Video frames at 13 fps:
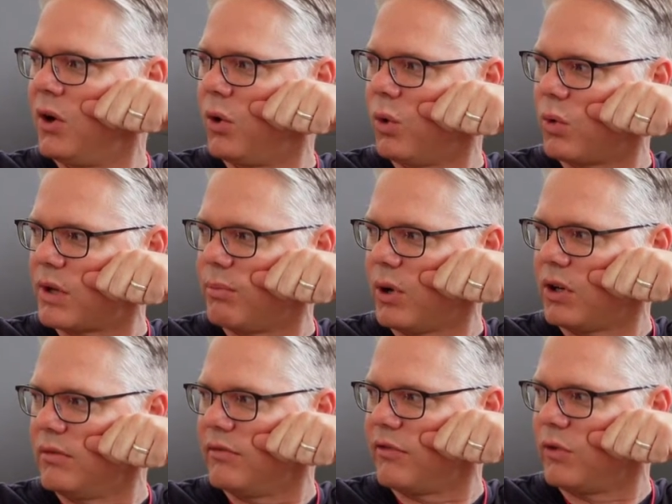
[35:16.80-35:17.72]
or the
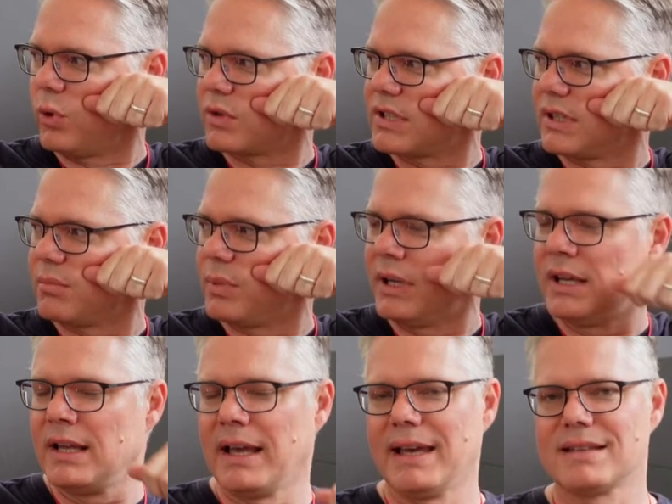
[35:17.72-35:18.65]
bottom fork tip,
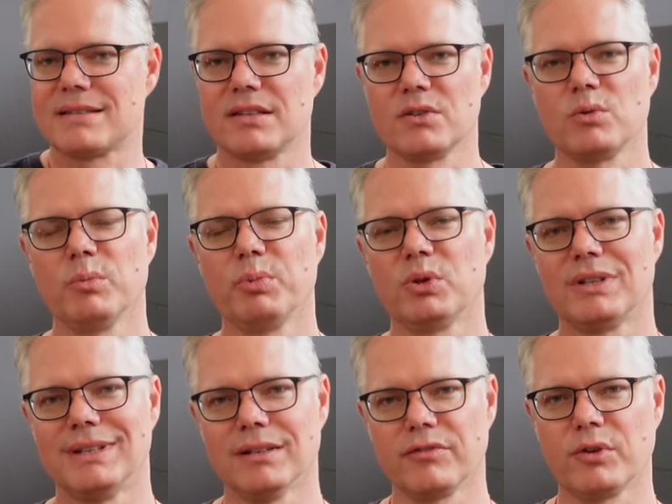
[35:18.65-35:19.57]
as this will put
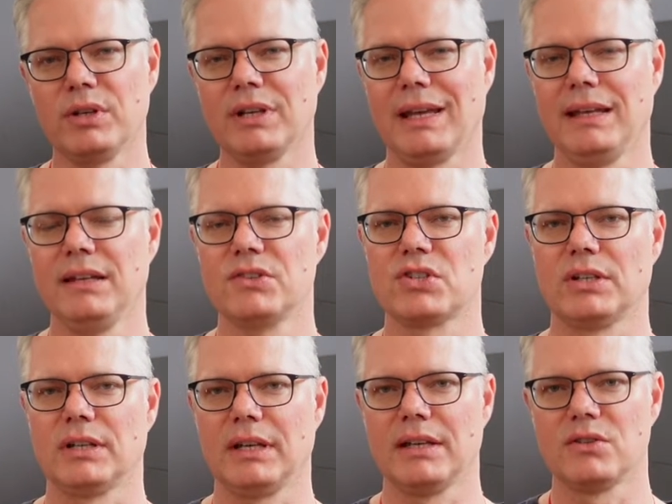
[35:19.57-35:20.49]
different
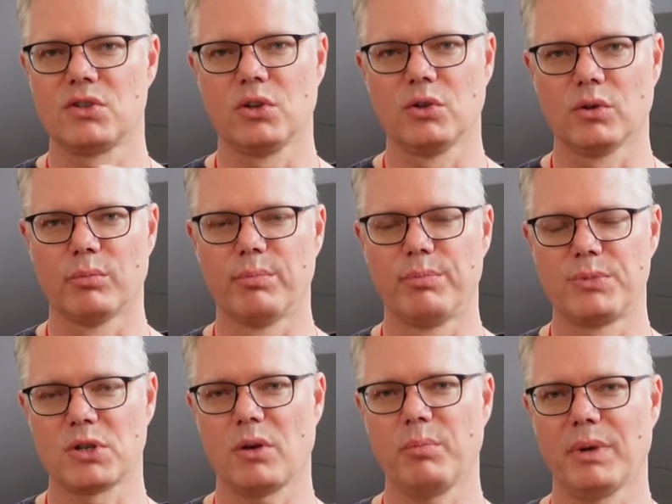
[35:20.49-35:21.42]
energy into your
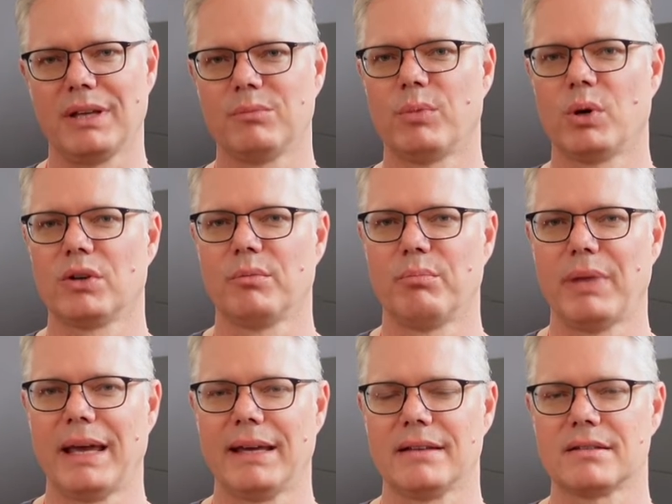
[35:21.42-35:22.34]
top and bottom
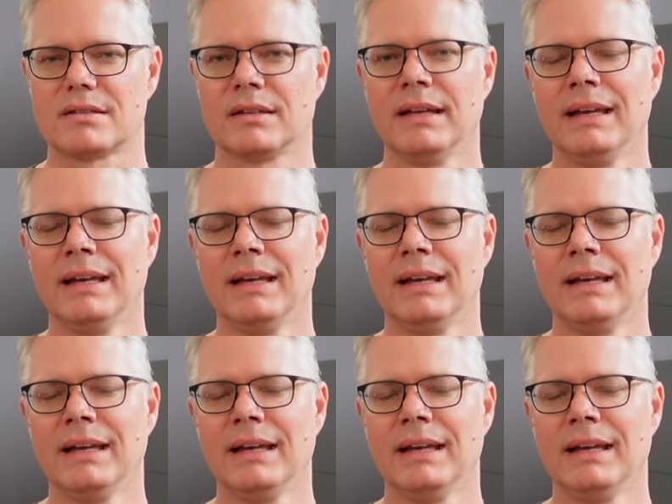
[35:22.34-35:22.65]
bands,